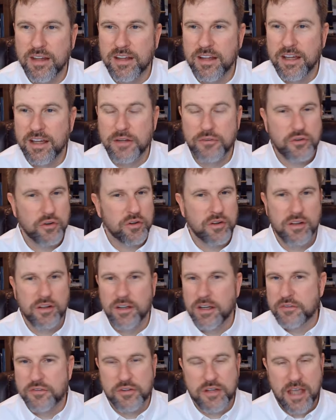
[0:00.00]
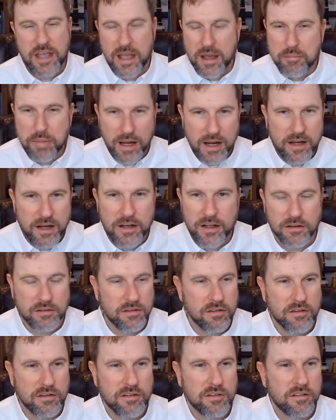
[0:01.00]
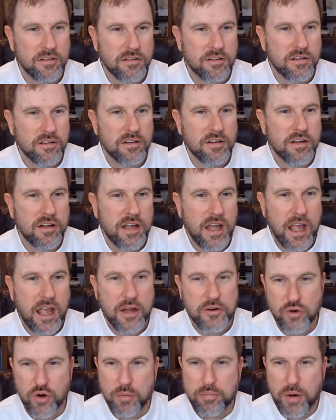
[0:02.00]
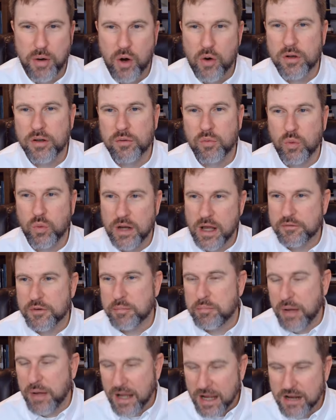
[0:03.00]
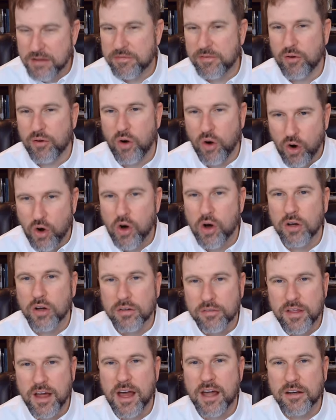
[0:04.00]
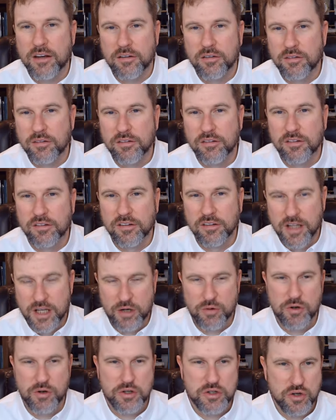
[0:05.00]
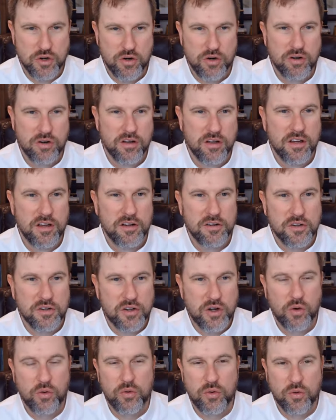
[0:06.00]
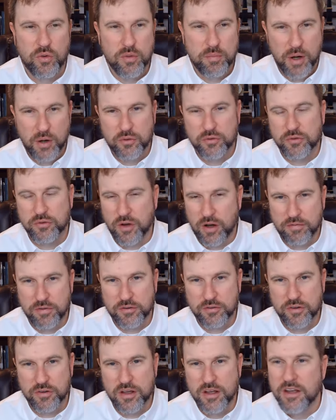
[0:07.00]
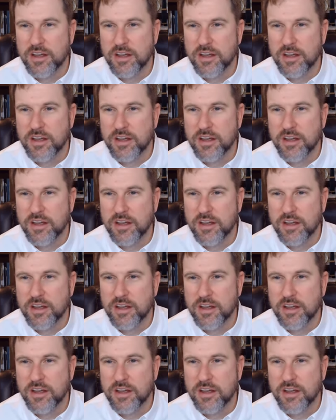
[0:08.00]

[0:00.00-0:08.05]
It's campaigning. And your opponent would have to pay for all of that literature to go through the post office.